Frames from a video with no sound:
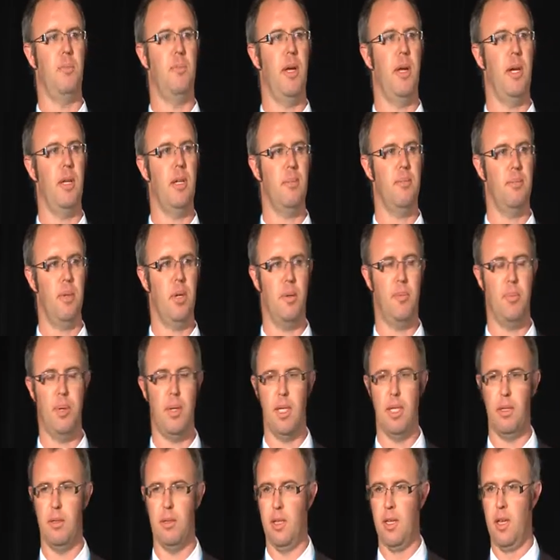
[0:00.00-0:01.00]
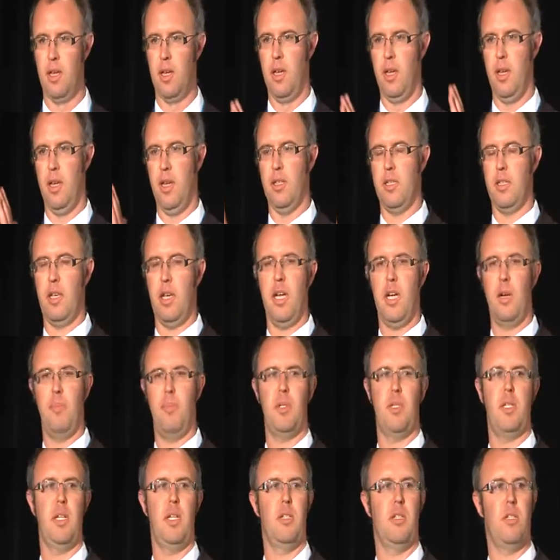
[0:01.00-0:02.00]
about it, by being it's
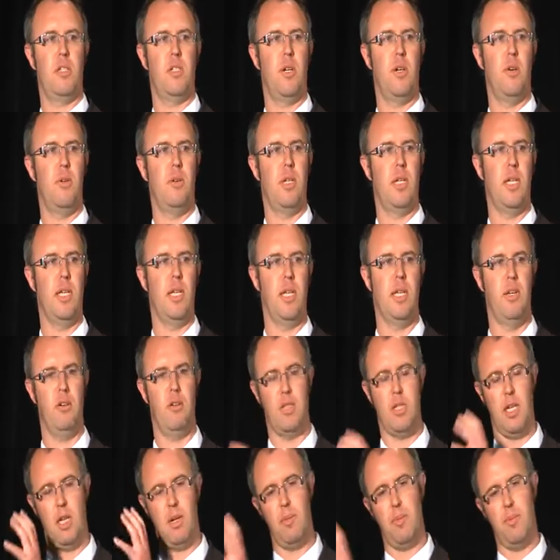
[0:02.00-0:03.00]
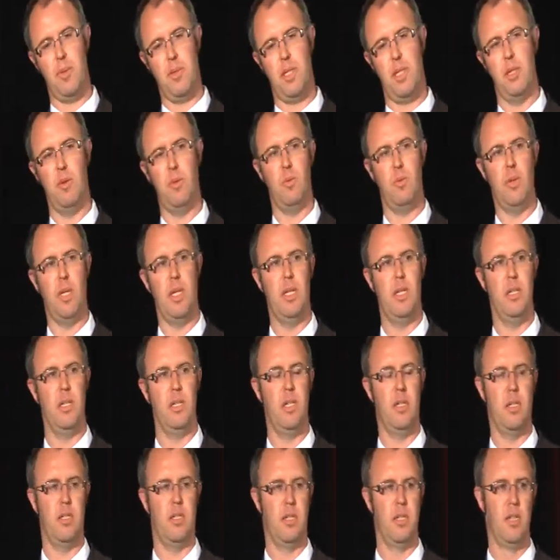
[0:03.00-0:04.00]
100% solar here, it's 100%
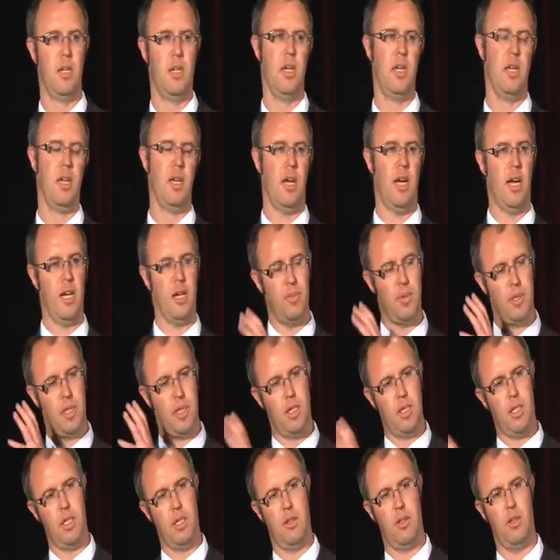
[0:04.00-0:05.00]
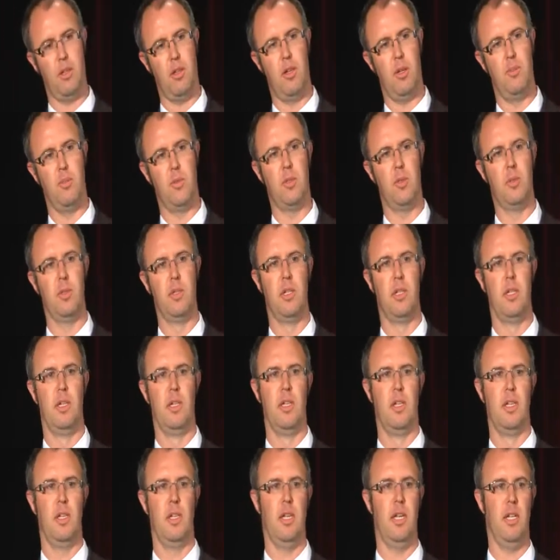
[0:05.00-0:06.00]
wind, it's 100% geothermal.
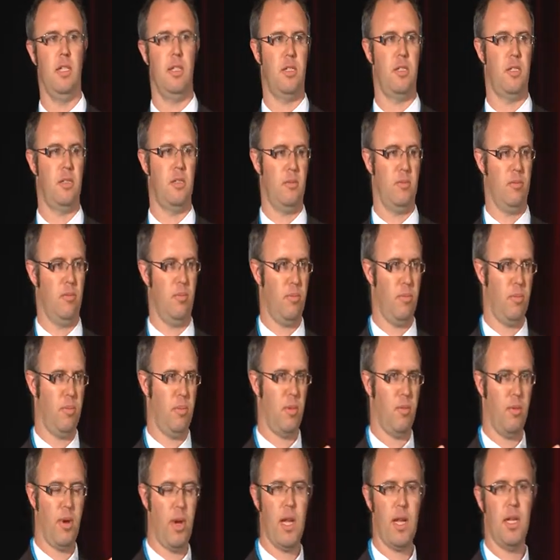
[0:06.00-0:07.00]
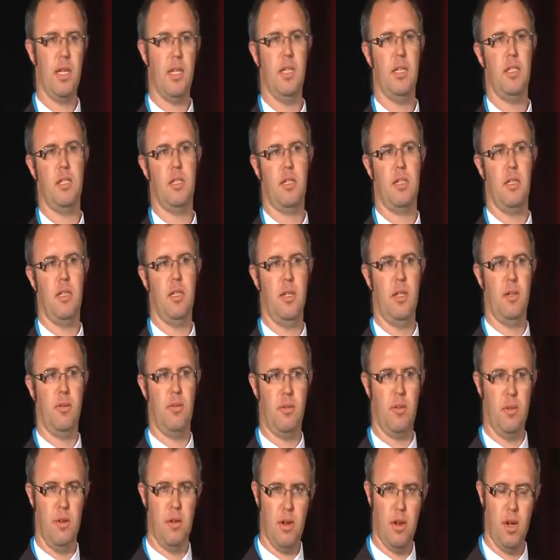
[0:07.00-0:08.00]
The reality is that
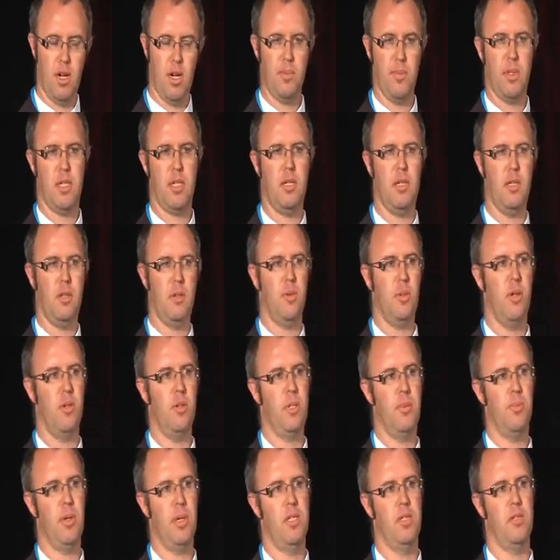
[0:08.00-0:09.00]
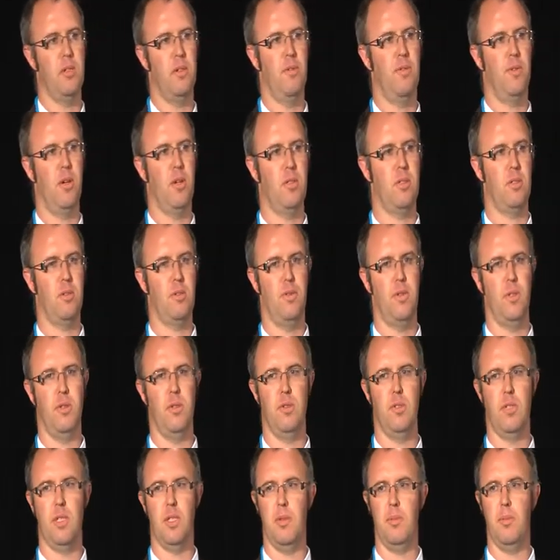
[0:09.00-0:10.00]
90% of the world depends on fossil
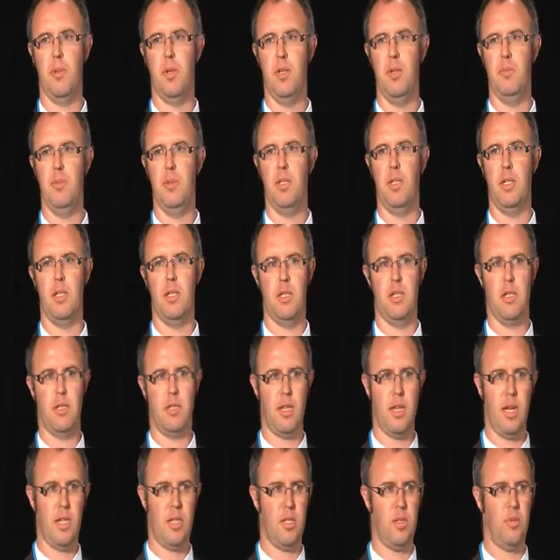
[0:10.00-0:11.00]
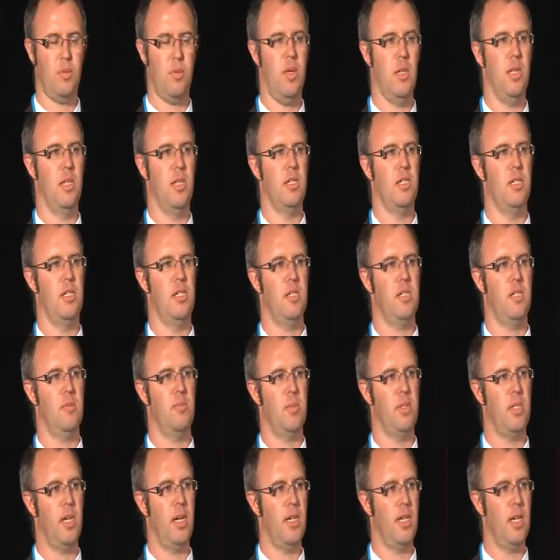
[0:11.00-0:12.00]
fuels at the moment. That's where these
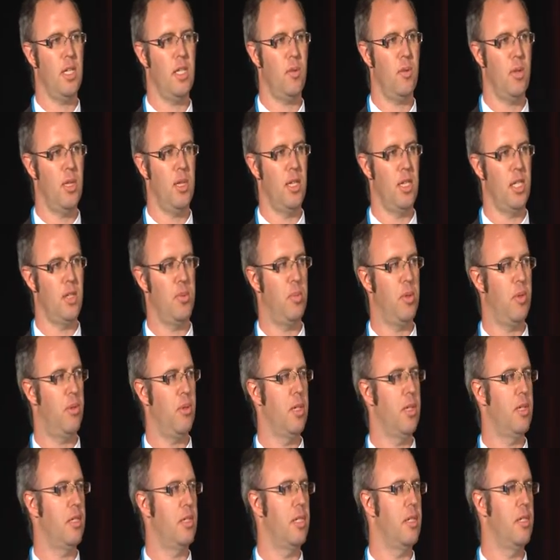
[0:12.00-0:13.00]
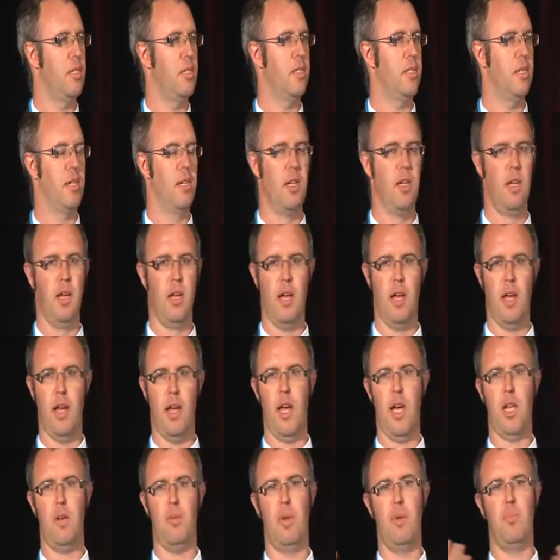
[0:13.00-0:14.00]
systems are, that's where the experience is.
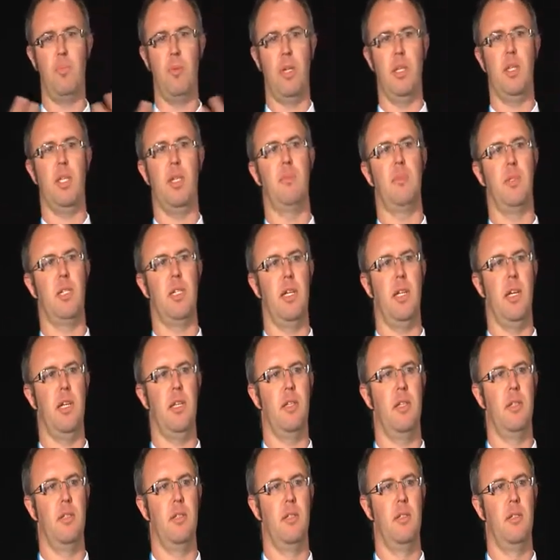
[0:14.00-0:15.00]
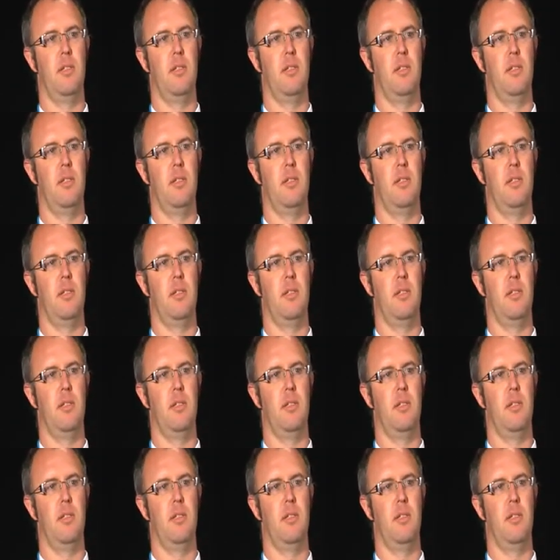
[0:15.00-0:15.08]
How do we bring them together